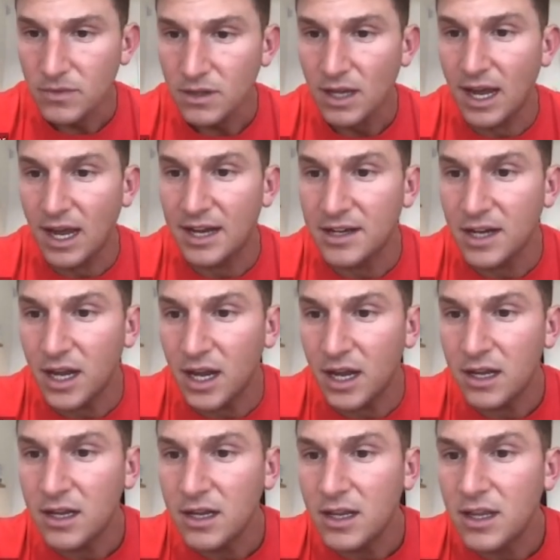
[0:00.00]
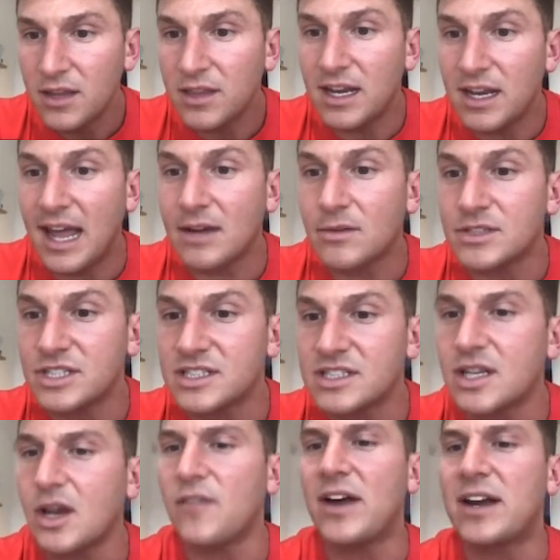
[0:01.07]
And the languages,
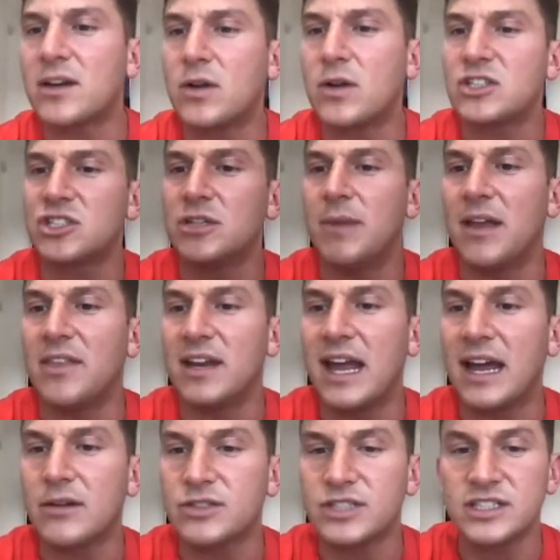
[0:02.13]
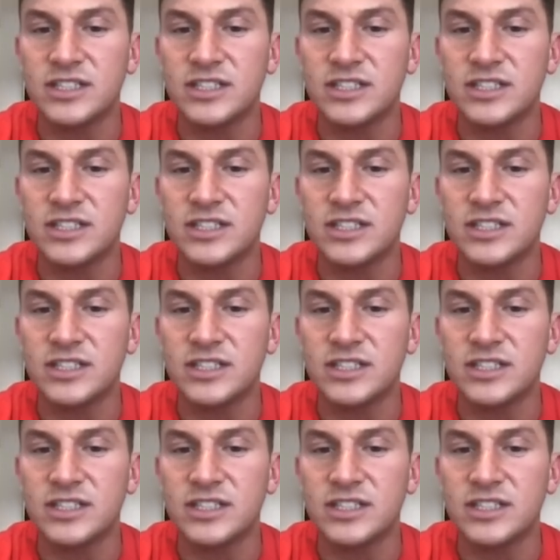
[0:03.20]
I've had a question about the languages.